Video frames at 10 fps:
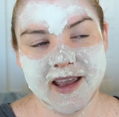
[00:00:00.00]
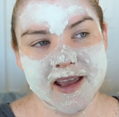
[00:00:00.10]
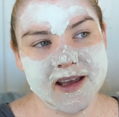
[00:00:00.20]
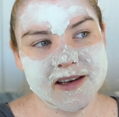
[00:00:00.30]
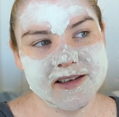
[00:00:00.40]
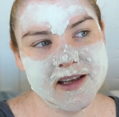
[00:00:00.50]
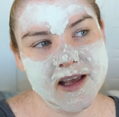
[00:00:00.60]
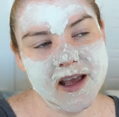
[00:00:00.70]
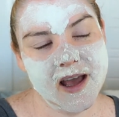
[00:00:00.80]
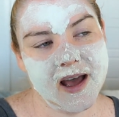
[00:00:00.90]
And
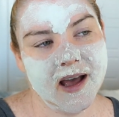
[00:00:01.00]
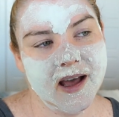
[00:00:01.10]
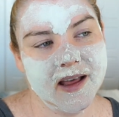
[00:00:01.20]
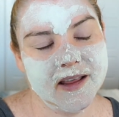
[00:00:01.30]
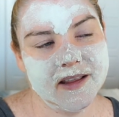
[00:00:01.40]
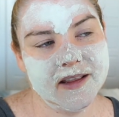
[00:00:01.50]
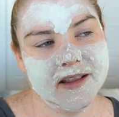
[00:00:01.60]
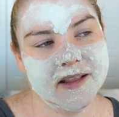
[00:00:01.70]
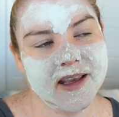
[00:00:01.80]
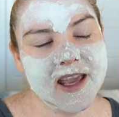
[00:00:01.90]
uh,
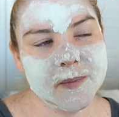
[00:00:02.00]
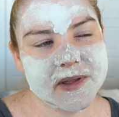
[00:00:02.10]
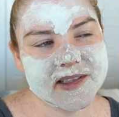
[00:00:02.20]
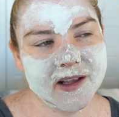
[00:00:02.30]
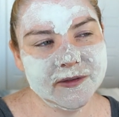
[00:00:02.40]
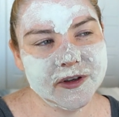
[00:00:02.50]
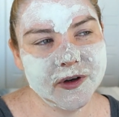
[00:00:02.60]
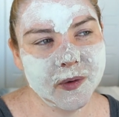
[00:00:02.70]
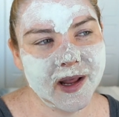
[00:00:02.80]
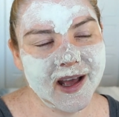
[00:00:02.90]
the camp itself, you
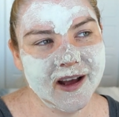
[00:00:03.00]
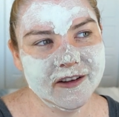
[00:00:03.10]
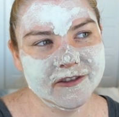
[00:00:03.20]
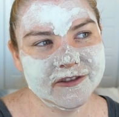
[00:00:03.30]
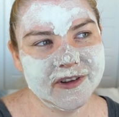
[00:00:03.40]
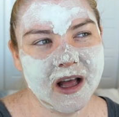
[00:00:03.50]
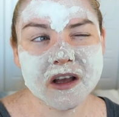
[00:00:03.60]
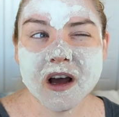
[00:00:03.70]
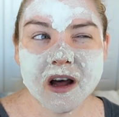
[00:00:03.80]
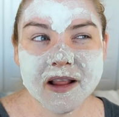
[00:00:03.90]
don't have
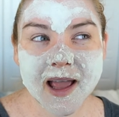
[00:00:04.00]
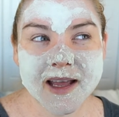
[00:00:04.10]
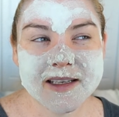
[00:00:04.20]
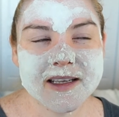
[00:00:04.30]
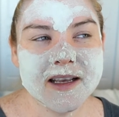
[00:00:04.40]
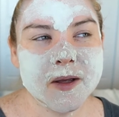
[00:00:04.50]
alcohol at,